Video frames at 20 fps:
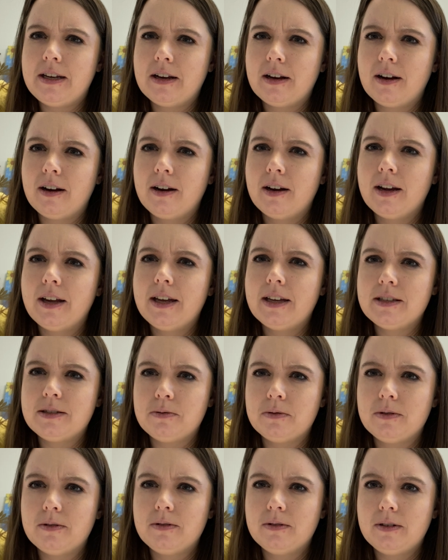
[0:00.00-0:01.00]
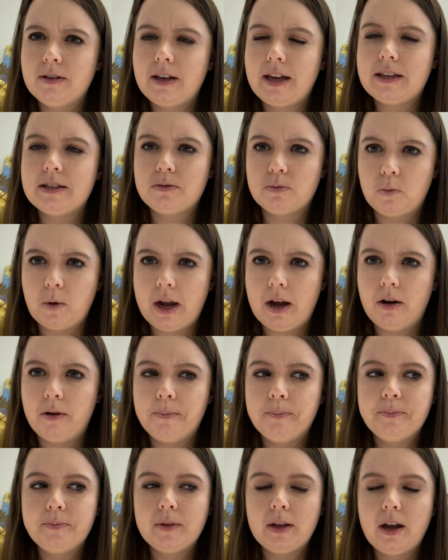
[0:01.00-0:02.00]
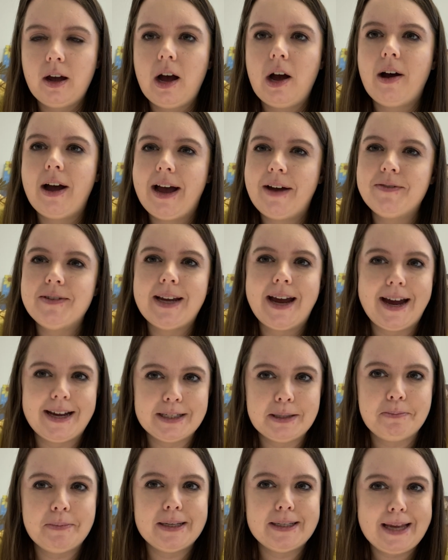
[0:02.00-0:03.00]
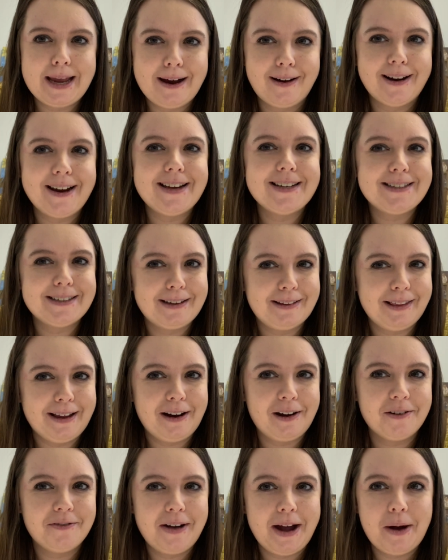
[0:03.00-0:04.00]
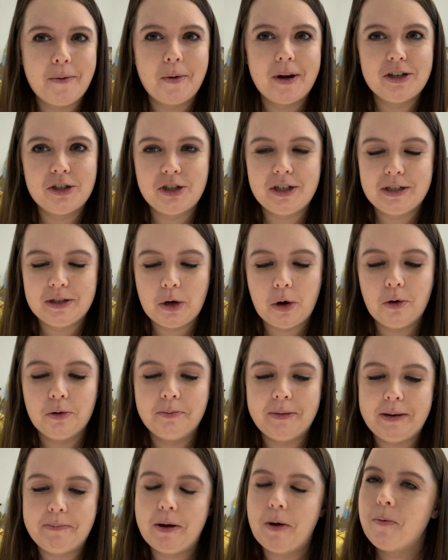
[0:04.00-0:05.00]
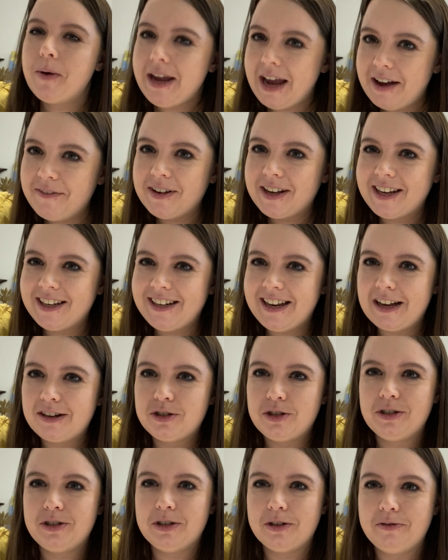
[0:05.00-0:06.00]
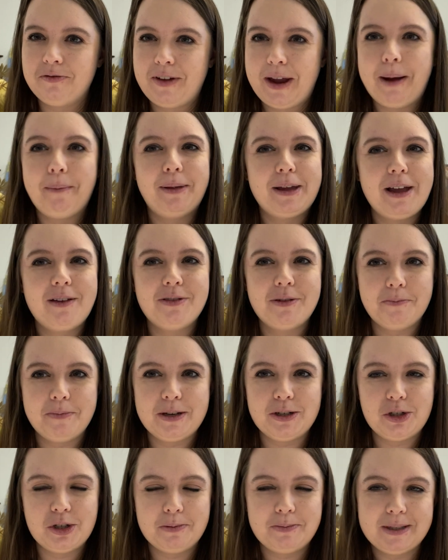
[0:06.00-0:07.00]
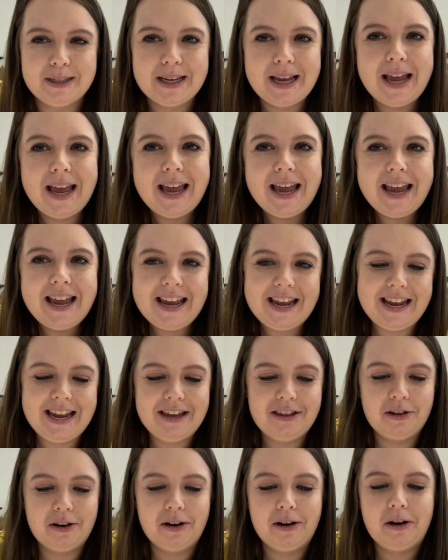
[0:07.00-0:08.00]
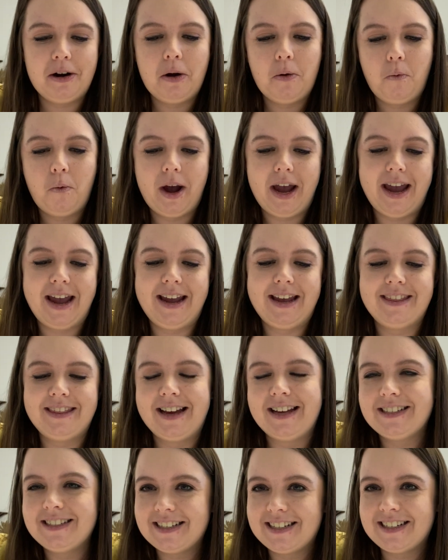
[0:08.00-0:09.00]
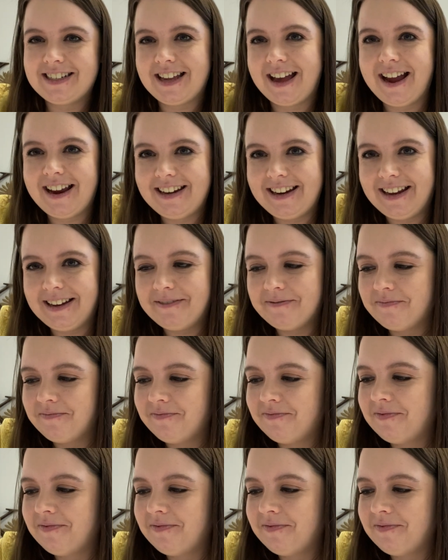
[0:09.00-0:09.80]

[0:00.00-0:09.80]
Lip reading: here as well. I'll have to ask Miss Harriet to clarify what she told me, but we have a connection to the family of the bishops either way, and that's exciting.